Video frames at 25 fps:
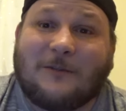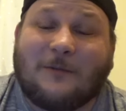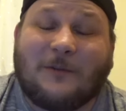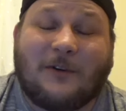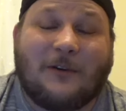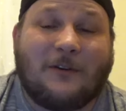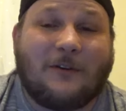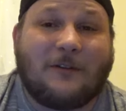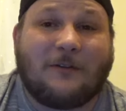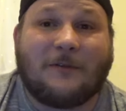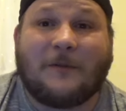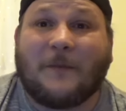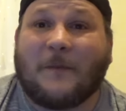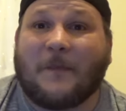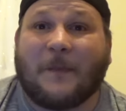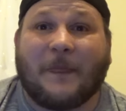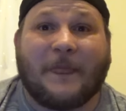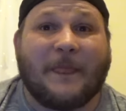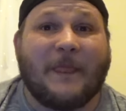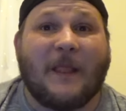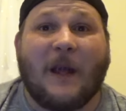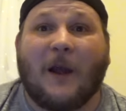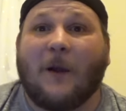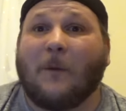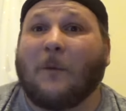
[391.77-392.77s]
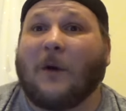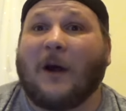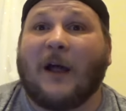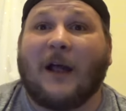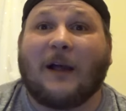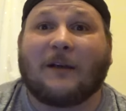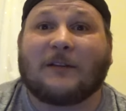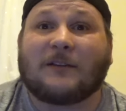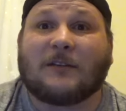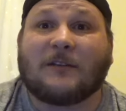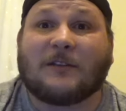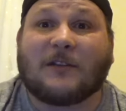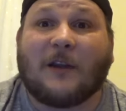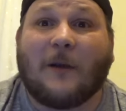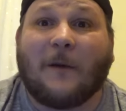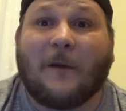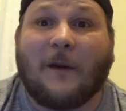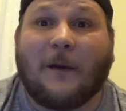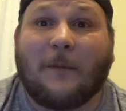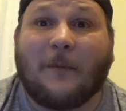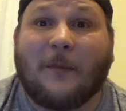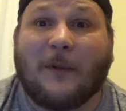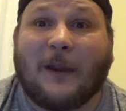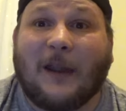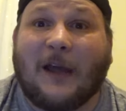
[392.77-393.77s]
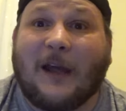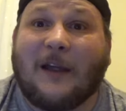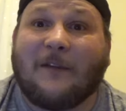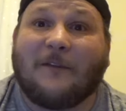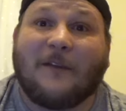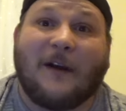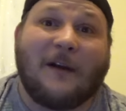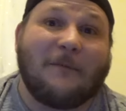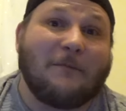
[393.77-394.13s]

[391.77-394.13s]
You all know what else is going on in my life.